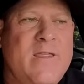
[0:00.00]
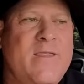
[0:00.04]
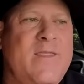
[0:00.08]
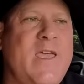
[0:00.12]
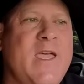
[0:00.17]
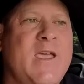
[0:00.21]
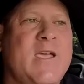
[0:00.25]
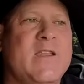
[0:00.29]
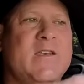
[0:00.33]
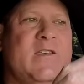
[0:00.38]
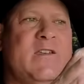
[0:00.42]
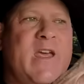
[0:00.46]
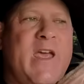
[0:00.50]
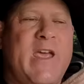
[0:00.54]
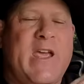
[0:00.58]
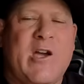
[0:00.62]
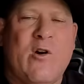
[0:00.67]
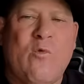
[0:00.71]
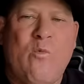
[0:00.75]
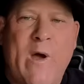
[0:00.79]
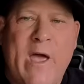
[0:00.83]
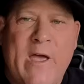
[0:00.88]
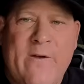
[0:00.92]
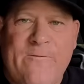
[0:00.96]
they can take
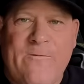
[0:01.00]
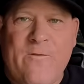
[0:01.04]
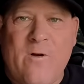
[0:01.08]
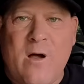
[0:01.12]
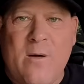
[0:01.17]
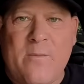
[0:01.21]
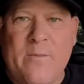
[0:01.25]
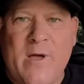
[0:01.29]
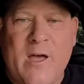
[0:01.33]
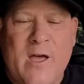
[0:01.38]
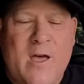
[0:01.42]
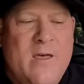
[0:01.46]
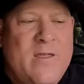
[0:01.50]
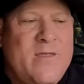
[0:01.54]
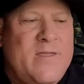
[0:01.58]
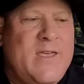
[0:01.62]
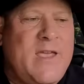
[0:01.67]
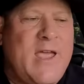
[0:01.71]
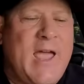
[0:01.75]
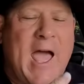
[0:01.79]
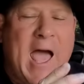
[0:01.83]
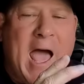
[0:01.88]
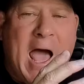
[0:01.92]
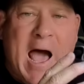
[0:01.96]
away from
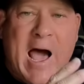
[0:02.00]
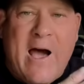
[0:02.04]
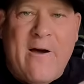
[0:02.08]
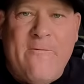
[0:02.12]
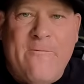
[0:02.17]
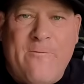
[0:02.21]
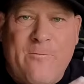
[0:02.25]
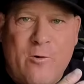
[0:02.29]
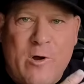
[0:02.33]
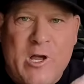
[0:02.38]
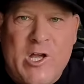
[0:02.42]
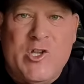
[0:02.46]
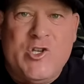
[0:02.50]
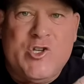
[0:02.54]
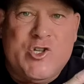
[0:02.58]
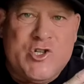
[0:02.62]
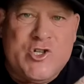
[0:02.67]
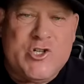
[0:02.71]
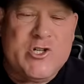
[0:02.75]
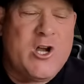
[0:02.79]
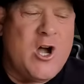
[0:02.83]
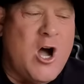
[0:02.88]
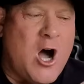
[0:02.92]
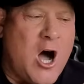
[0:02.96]
the
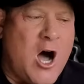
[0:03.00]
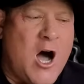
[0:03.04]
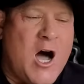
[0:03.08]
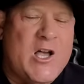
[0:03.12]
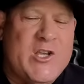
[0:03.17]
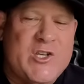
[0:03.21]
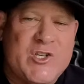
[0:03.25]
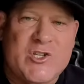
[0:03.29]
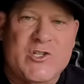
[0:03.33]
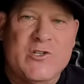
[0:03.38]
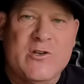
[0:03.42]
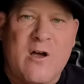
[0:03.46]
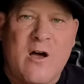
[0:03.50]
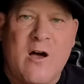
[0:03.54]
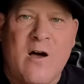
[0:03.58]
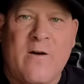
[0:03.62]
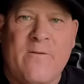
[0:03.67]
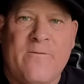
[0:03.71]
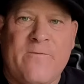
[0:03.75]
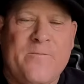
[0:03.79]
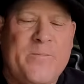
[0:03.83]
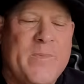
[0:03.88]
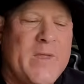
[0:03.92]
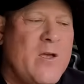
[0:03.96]
average cost
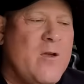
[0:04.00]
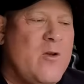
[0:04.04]
of